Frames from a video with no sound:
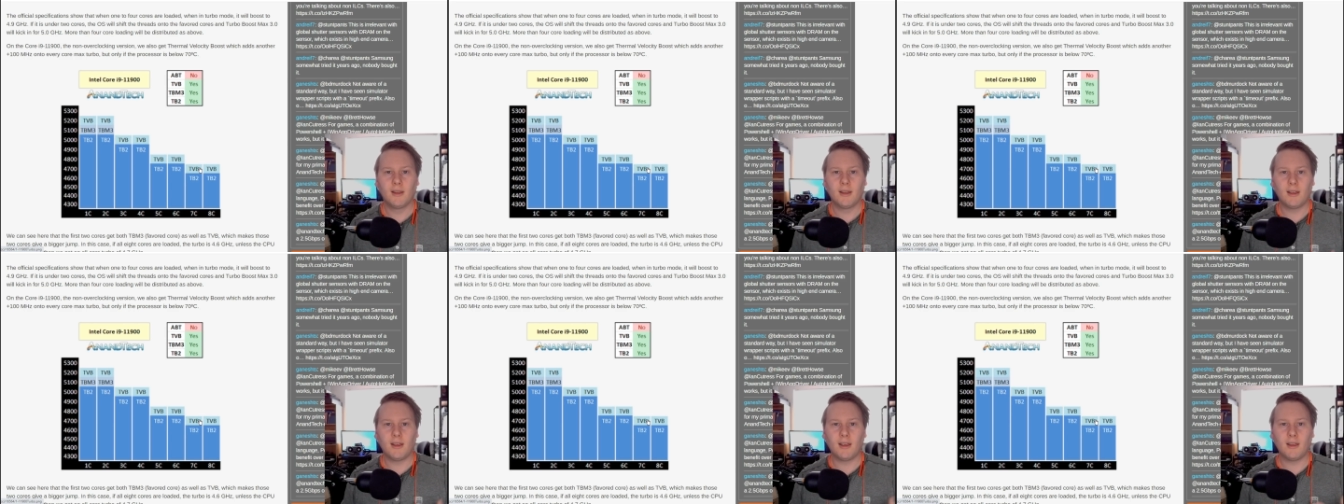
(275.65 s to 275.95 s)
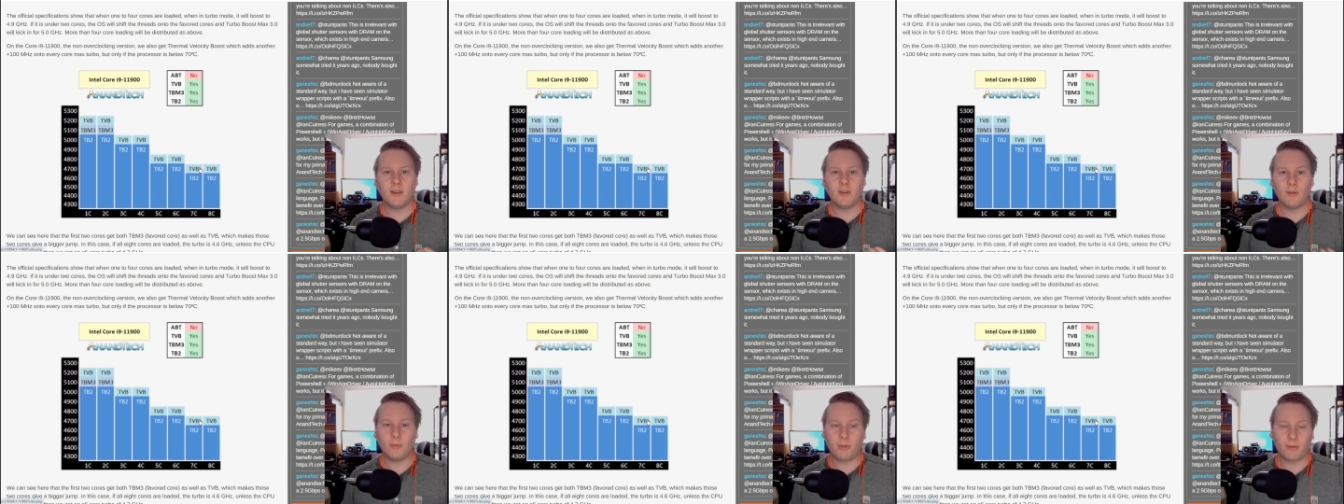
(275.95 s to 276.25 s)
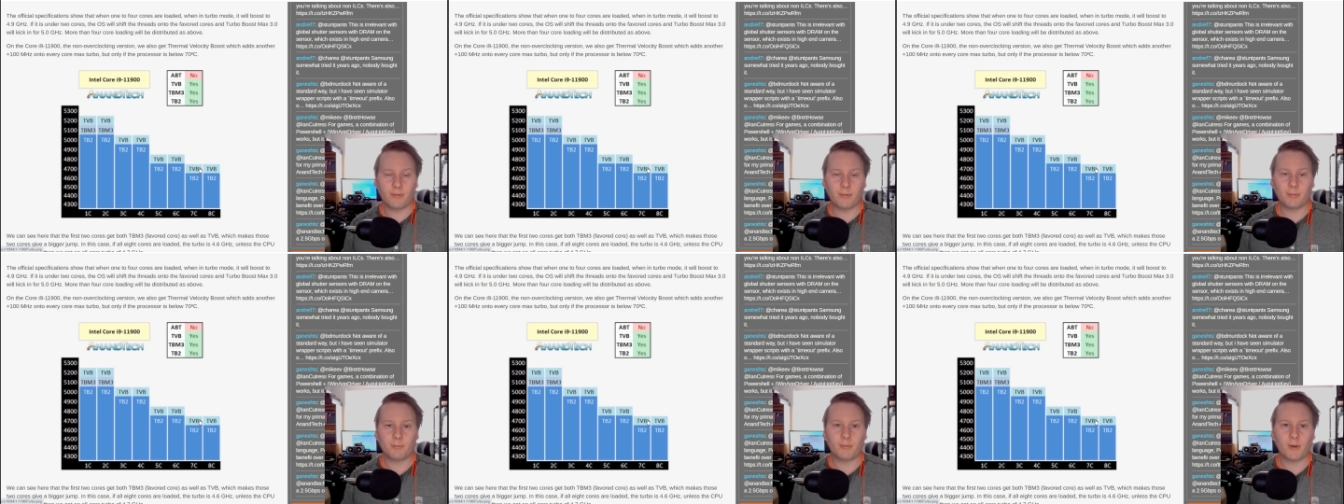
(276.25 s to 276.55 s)
uh, your
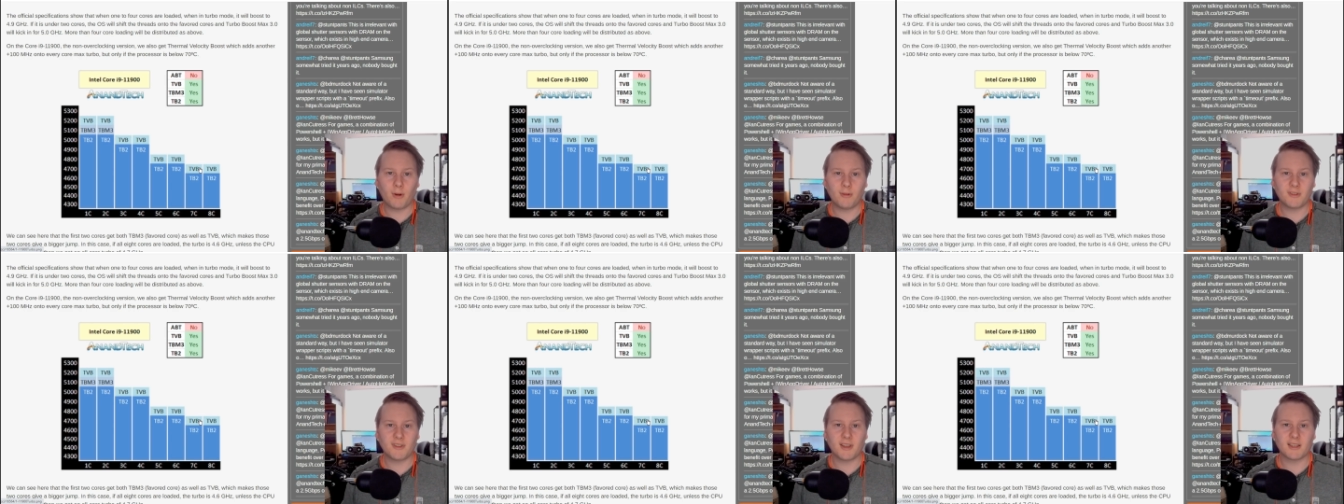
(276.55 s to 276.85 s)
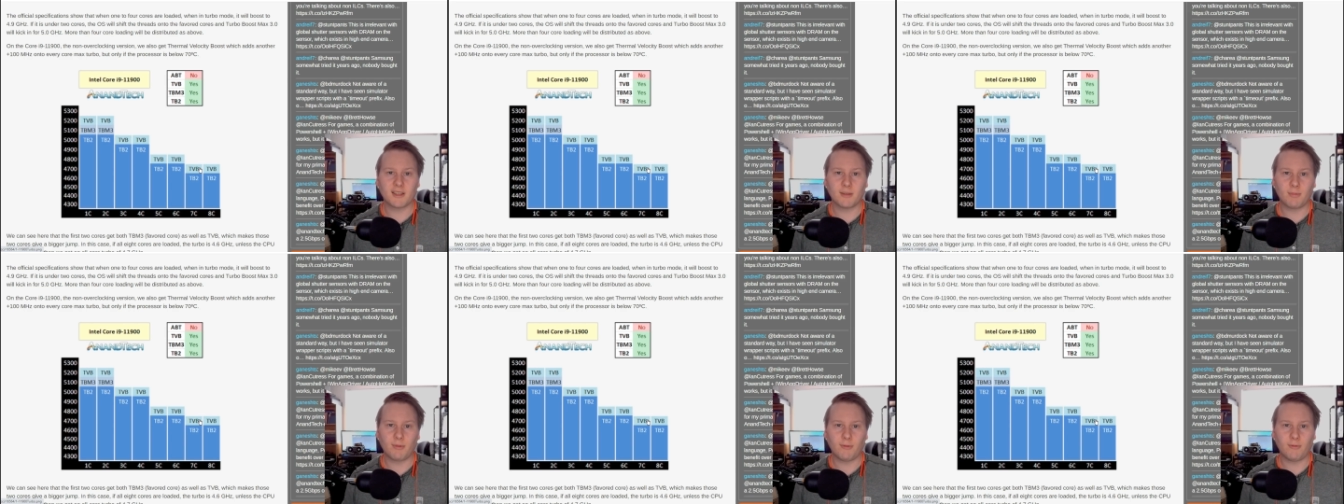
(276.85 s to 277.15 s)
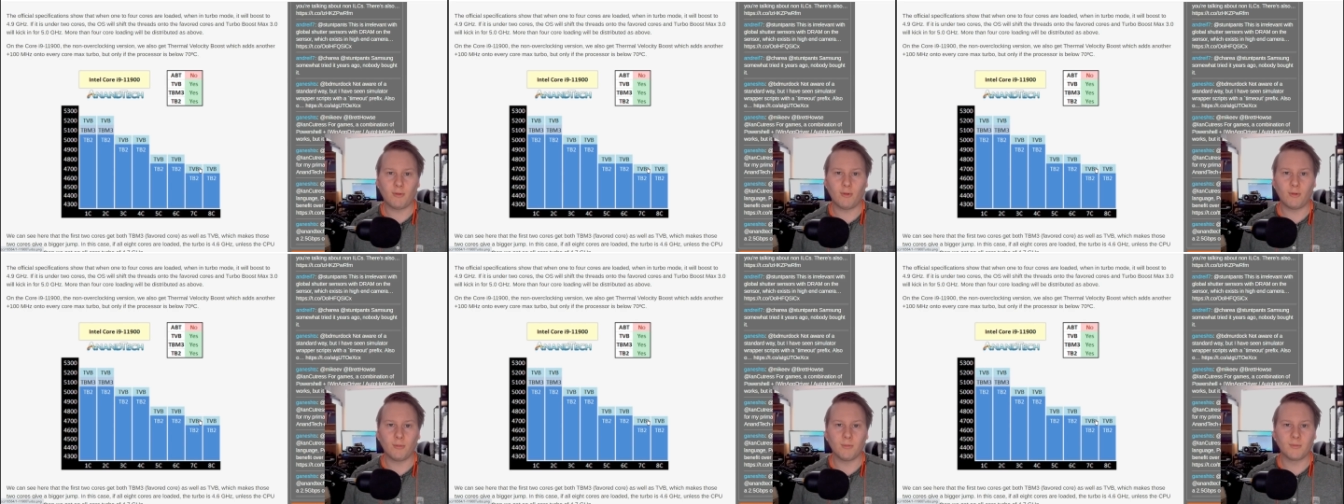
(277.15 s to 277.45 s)
processor
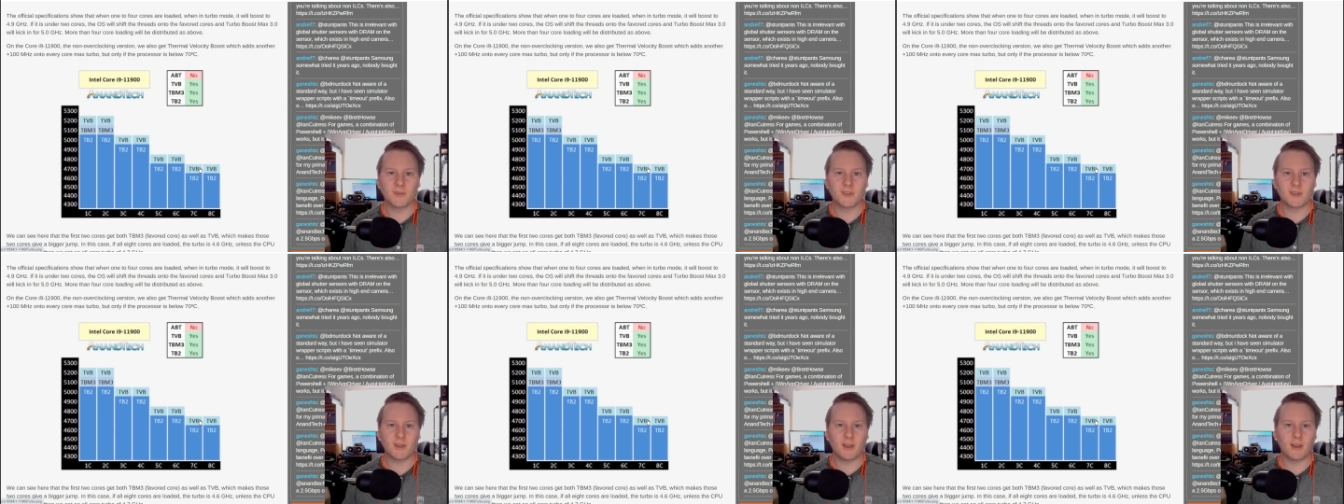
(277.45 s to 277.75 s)
performs.